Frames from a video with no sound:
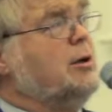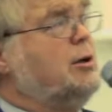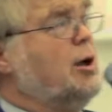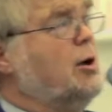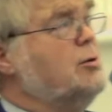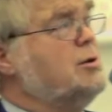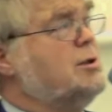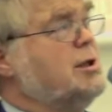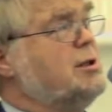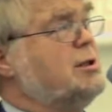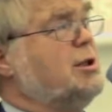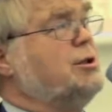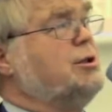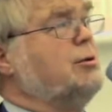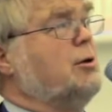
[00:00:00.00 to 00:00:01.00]
don't
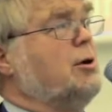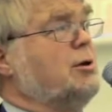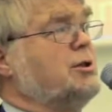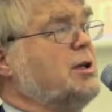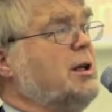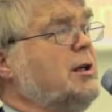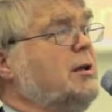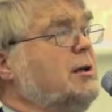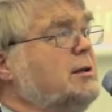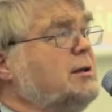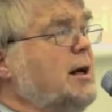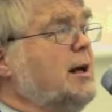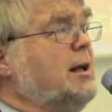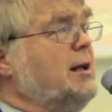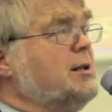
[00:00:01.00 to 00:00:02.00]
institute costly
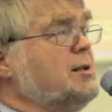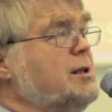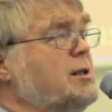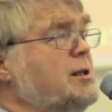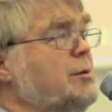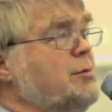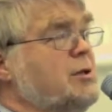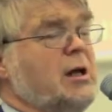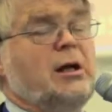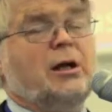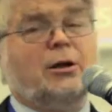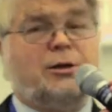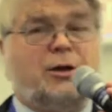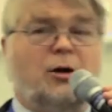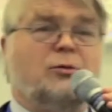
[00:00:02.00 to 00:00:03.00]
titling systems,
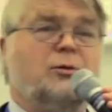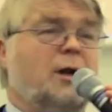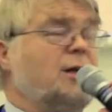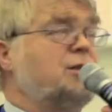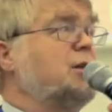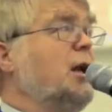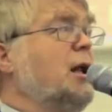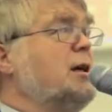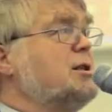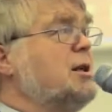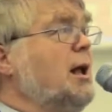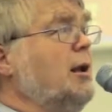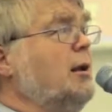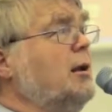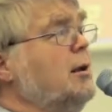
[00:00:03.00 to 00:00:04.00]
don't nationalize
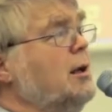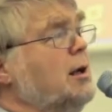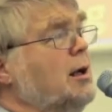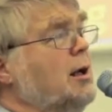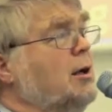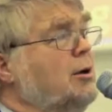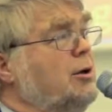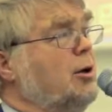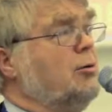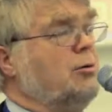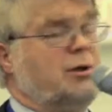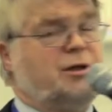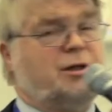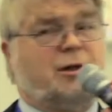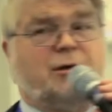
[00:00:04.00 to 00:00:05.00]
land, and don't
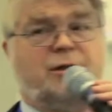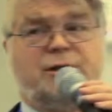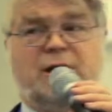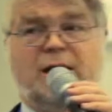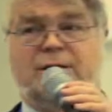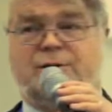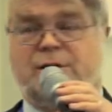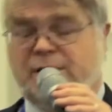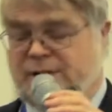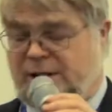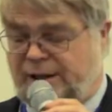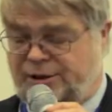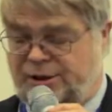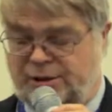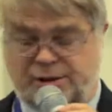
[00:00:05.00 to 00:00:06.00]
discourage land
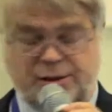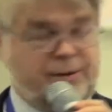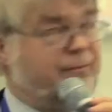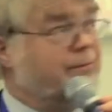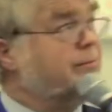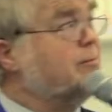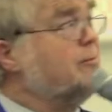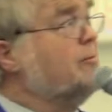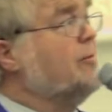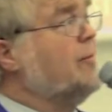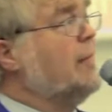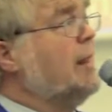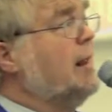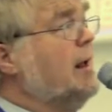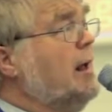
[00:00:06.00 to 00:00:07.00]
transactions.
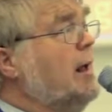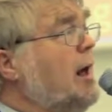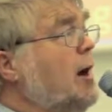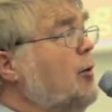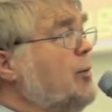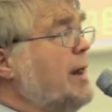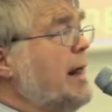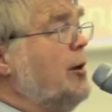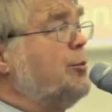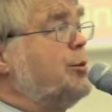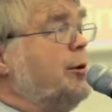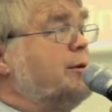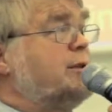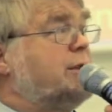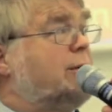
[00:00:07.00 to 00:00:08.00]
And without
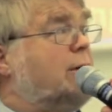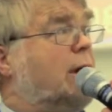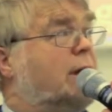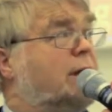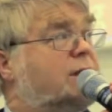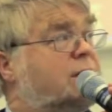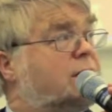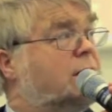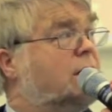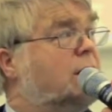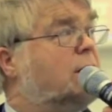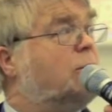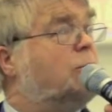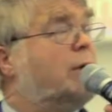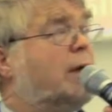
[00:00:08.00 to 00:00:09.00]
property rights,
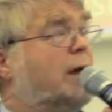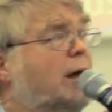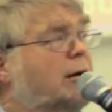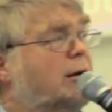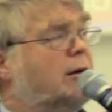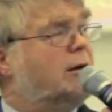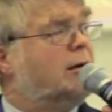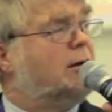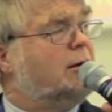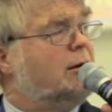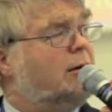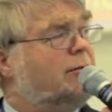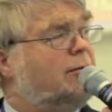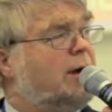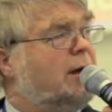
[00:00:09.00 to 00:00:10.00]
we get
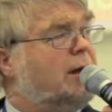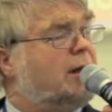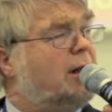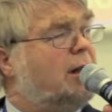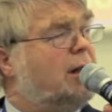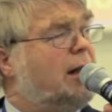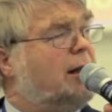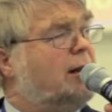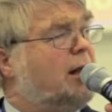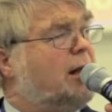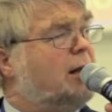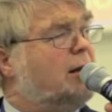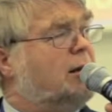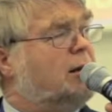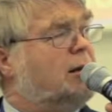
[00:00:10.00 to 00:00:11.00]
very little lending.